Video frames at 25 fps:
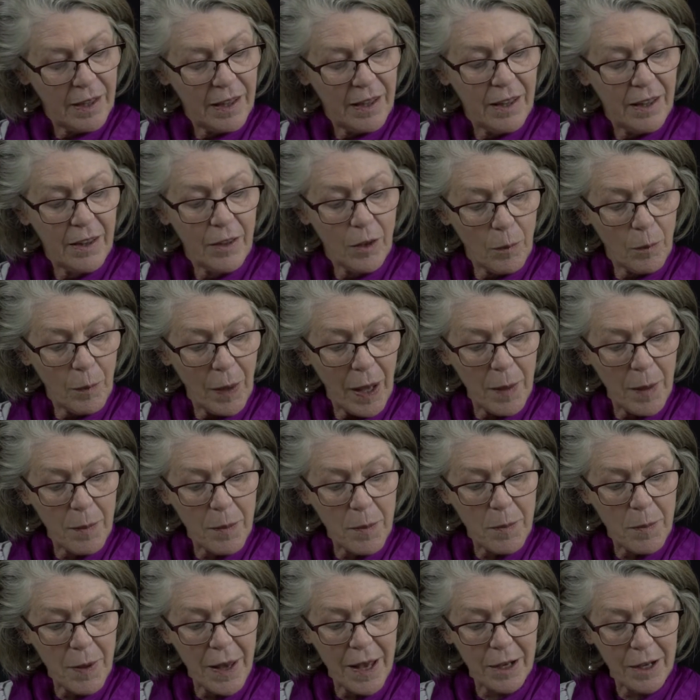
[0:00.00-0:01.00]
The paper
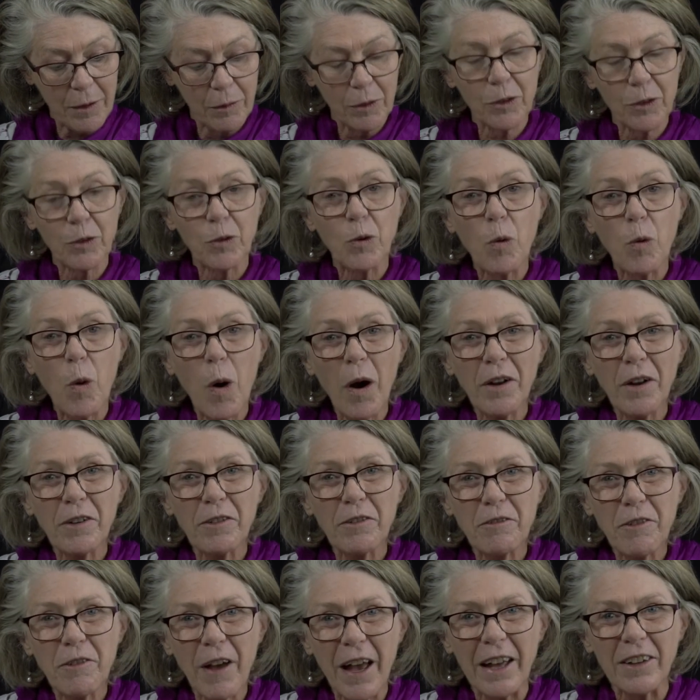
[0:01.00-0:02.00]
bag was quite
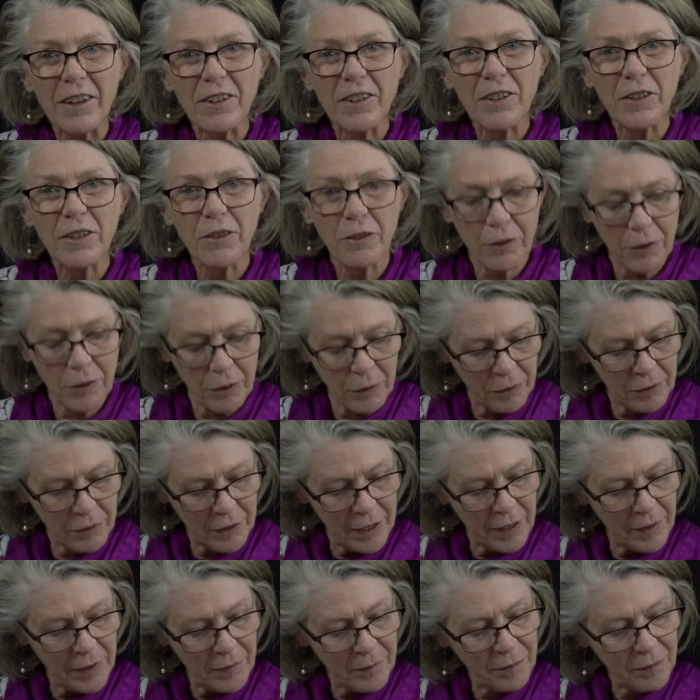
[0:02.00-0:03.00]
fat and full now.